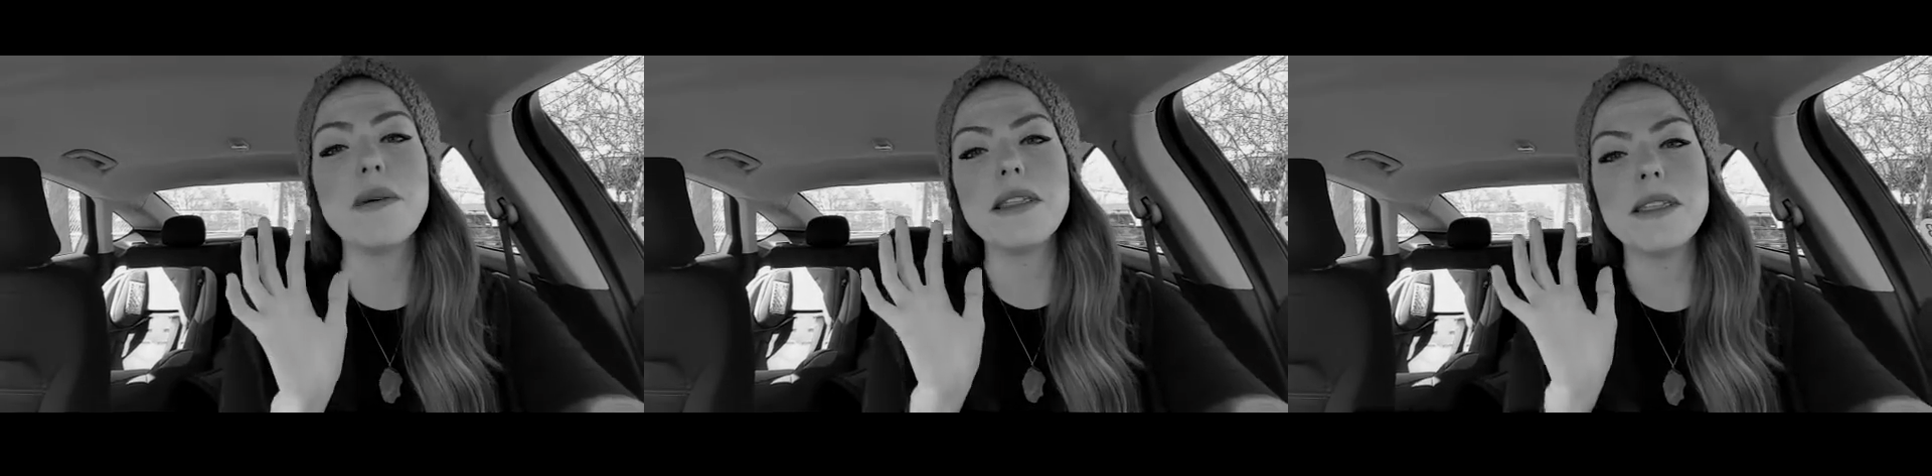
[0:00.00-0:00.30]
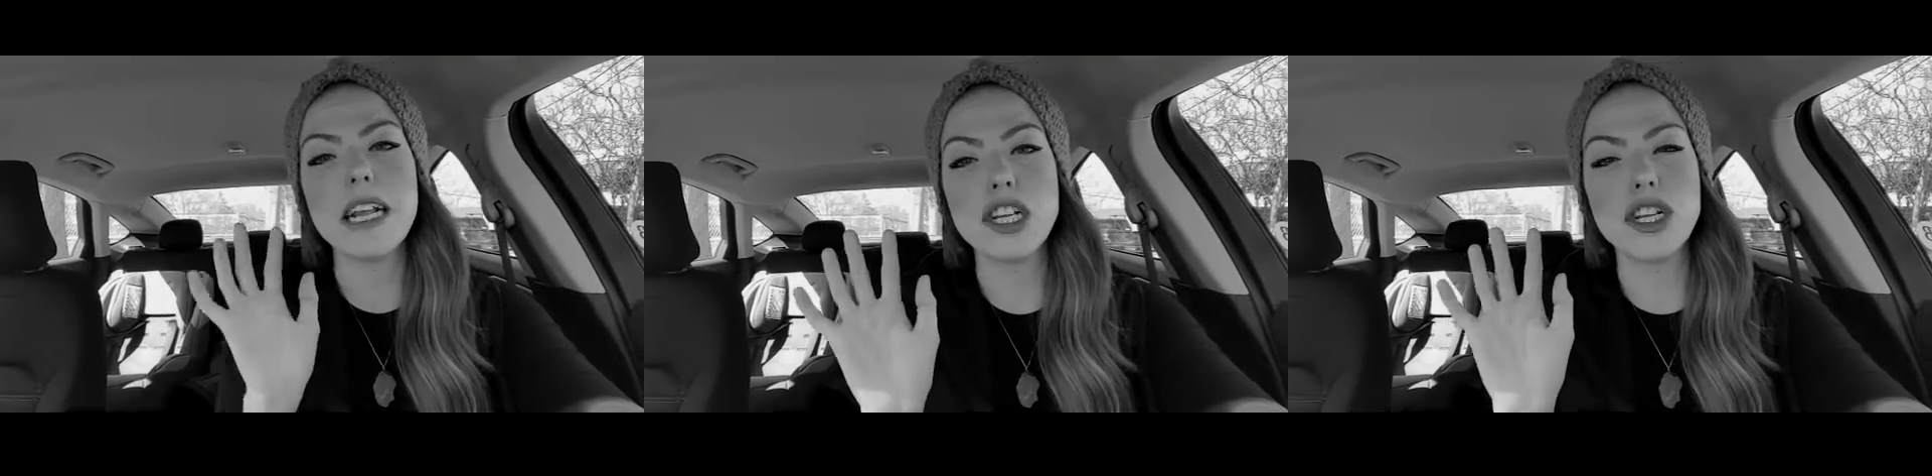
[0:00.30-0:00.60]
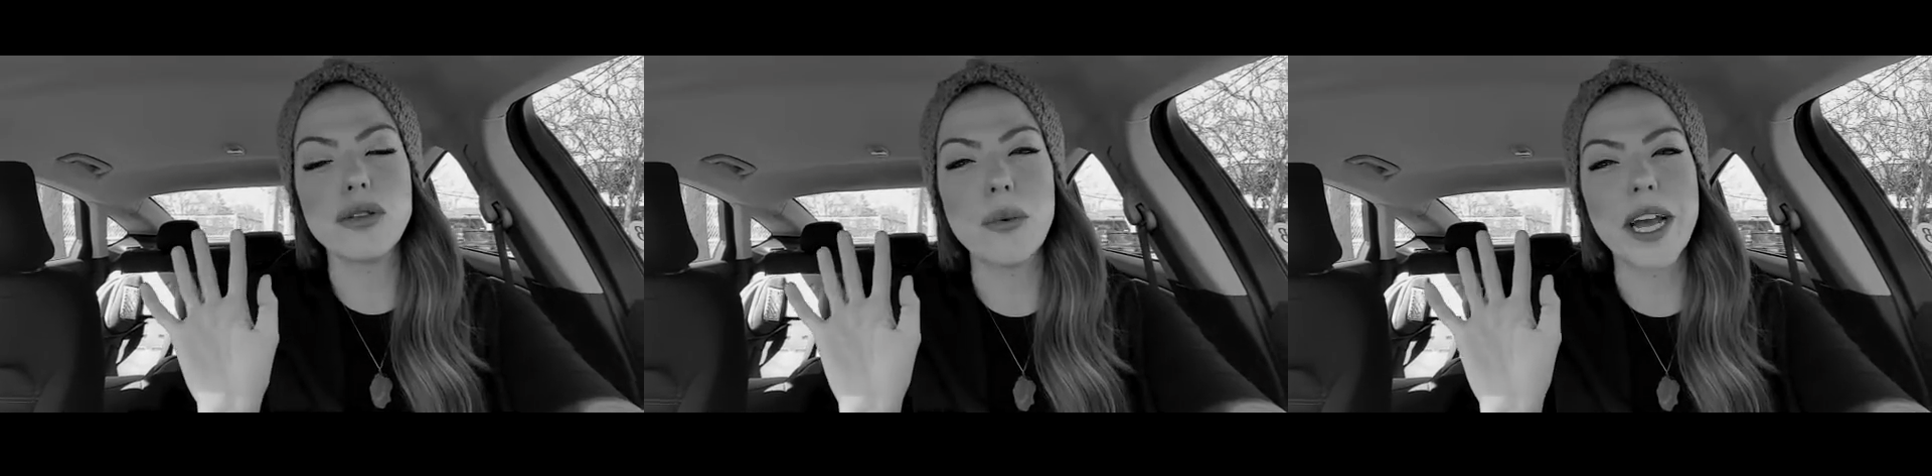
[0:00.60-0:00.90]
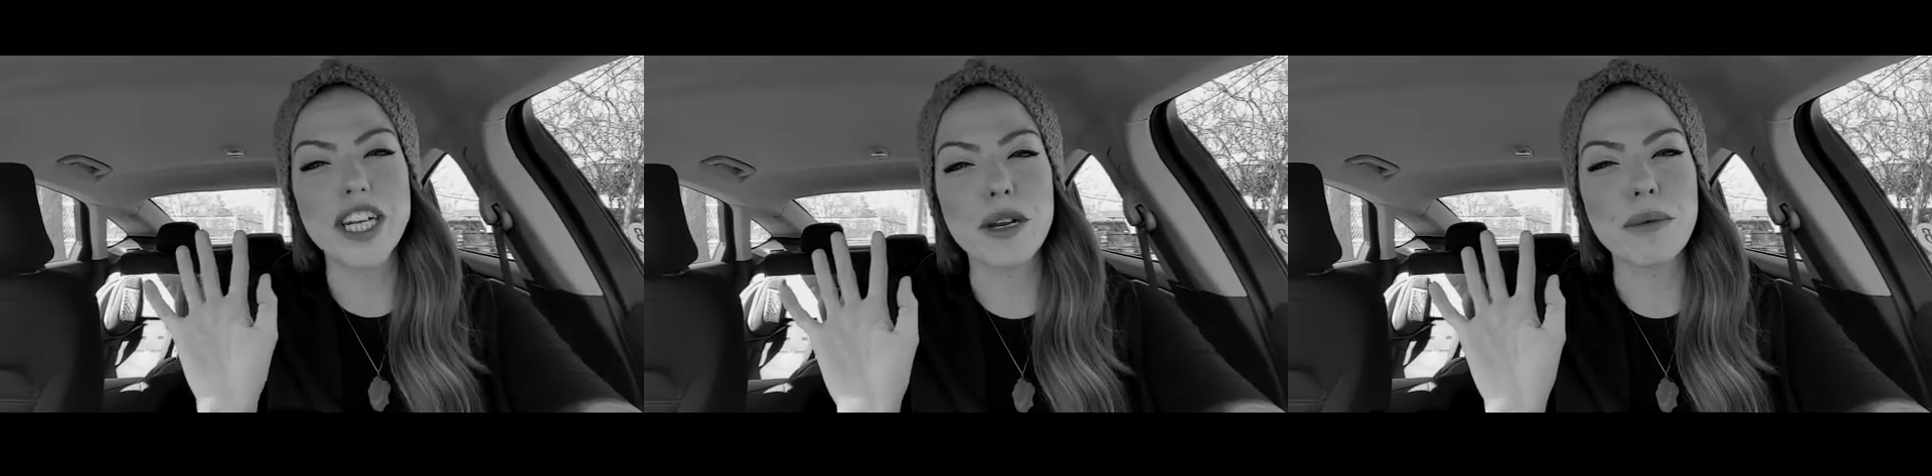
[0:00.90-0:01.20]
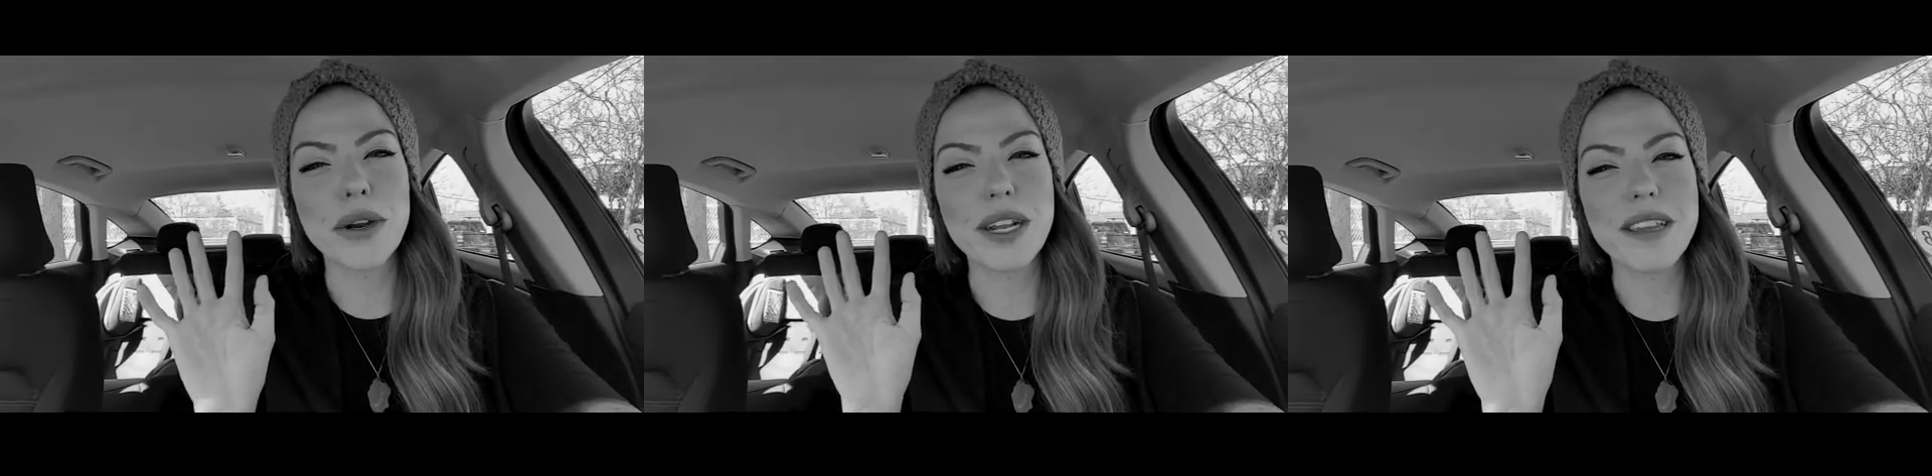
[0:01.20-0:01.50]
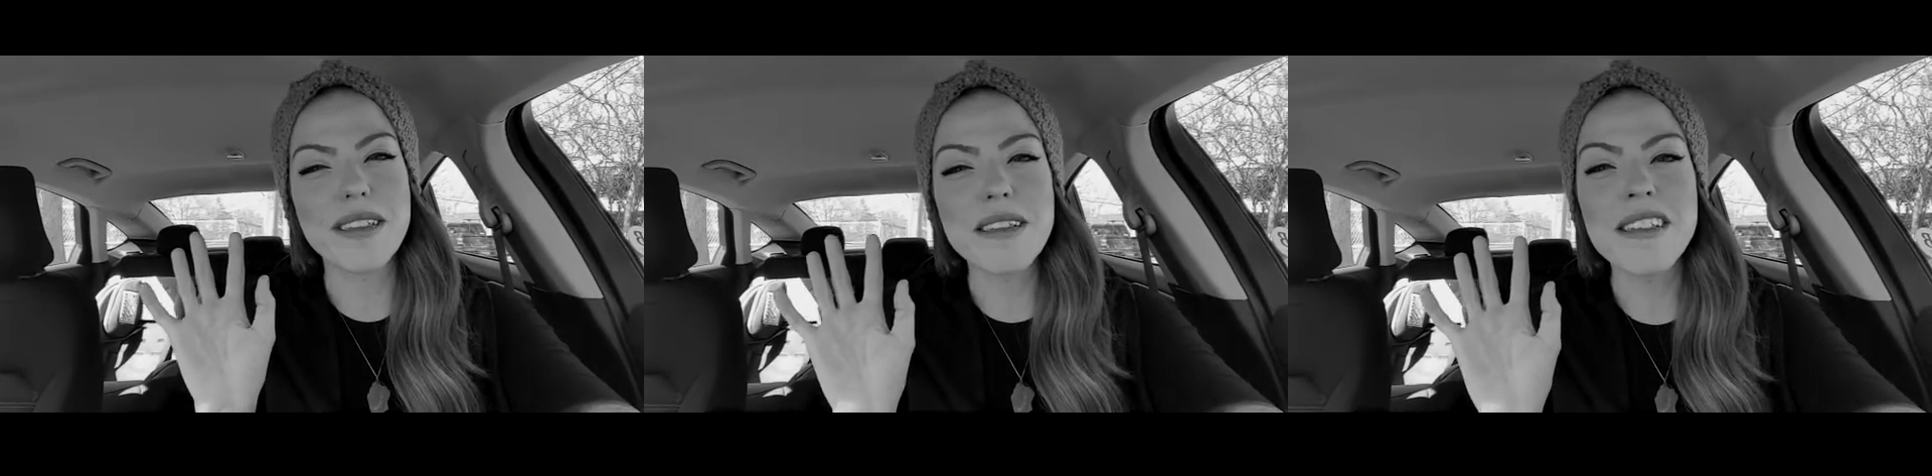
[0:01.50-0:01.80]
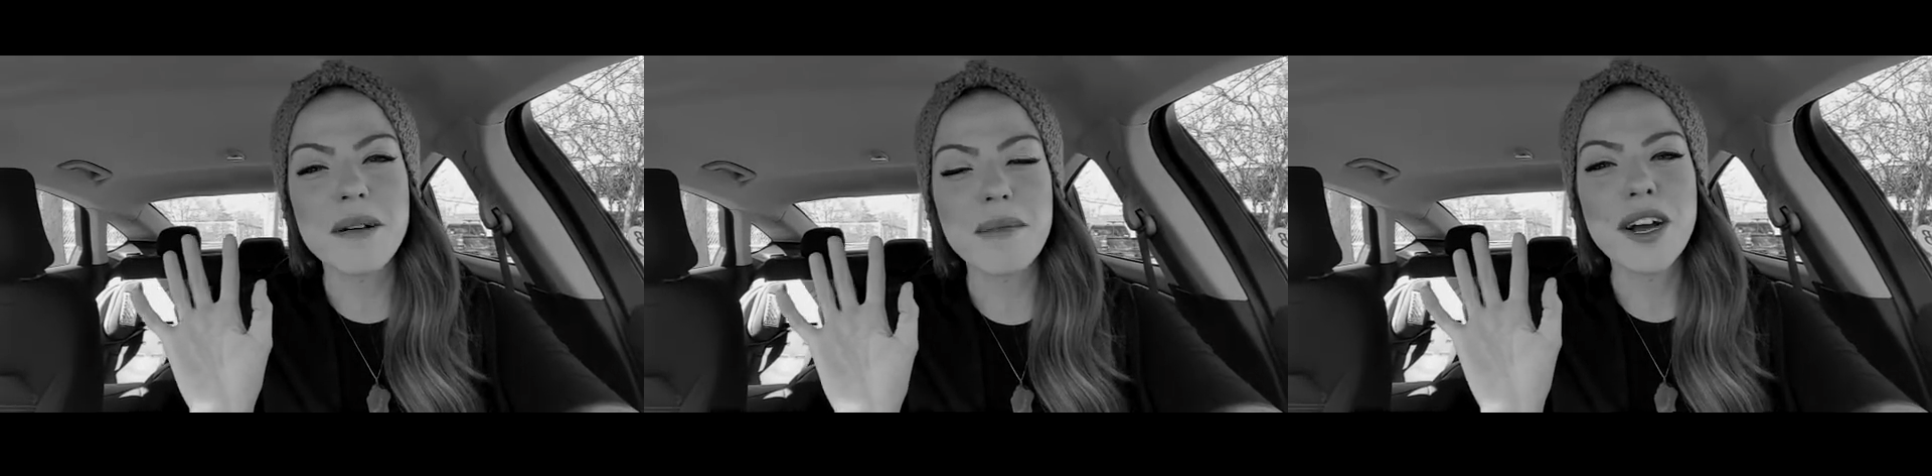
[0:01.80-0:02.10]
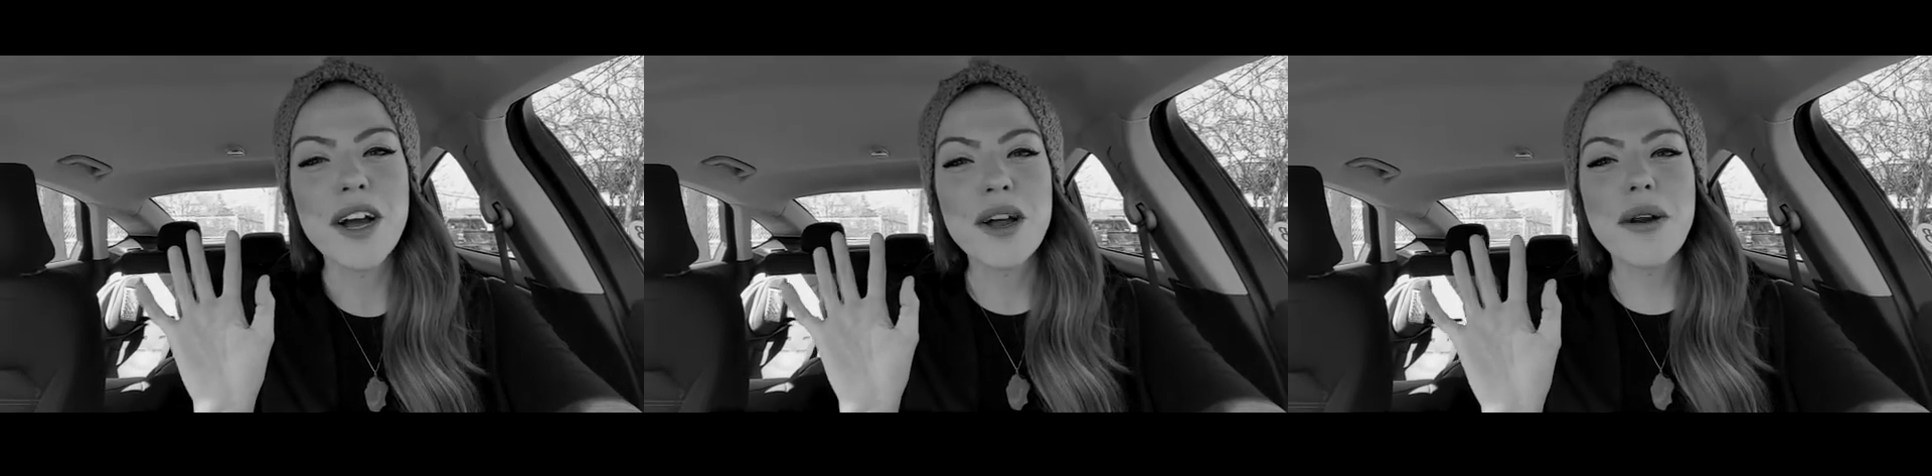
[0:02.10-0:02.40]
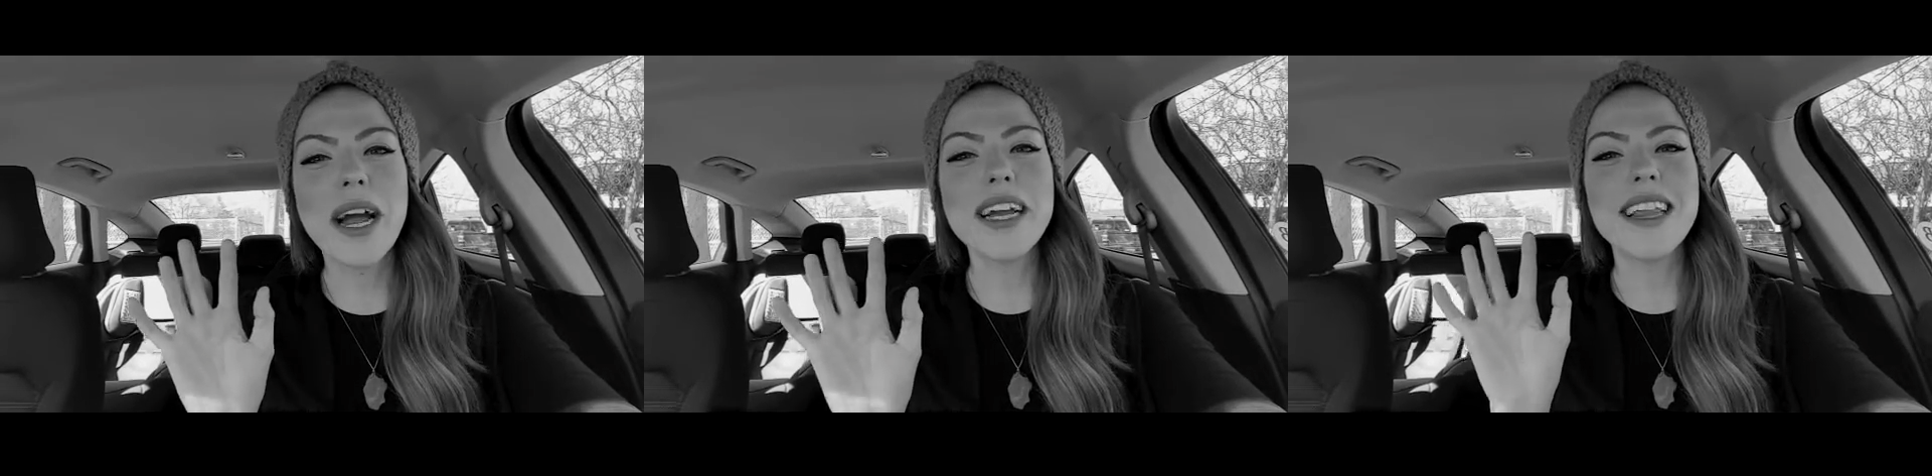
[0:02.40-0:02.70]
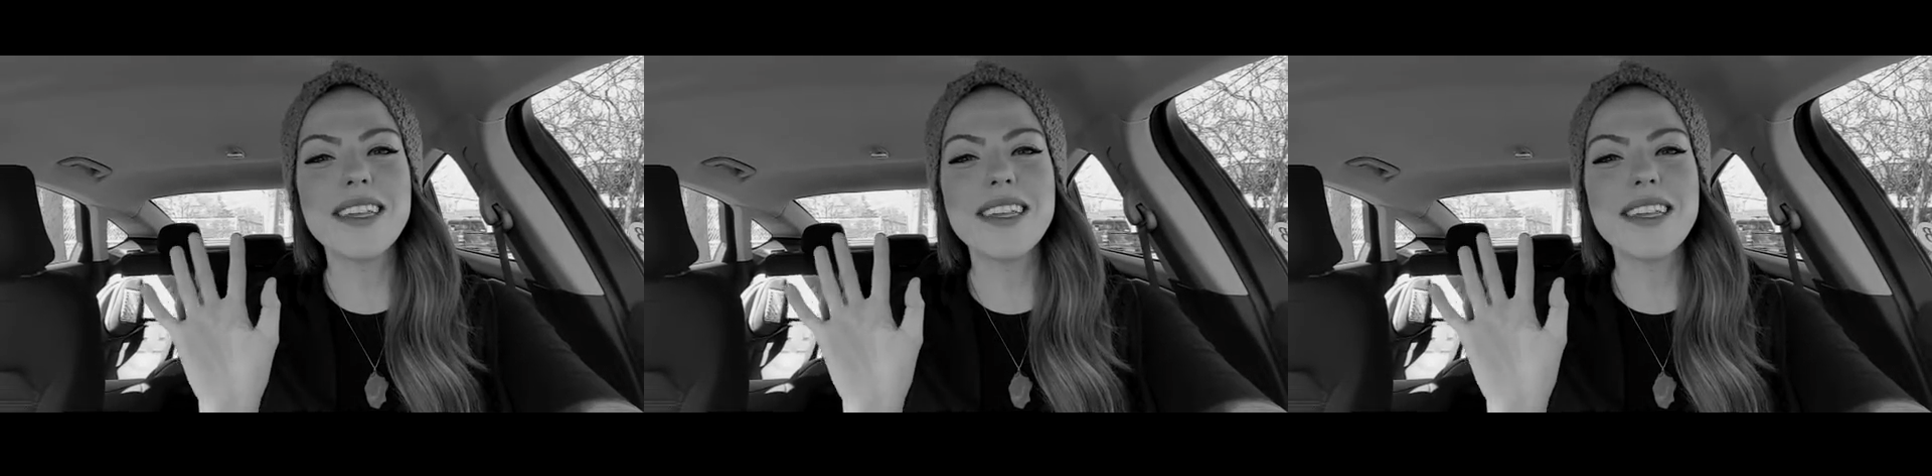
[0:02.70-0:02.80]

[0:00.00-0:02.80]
But that's just the way Hashem created the system, right?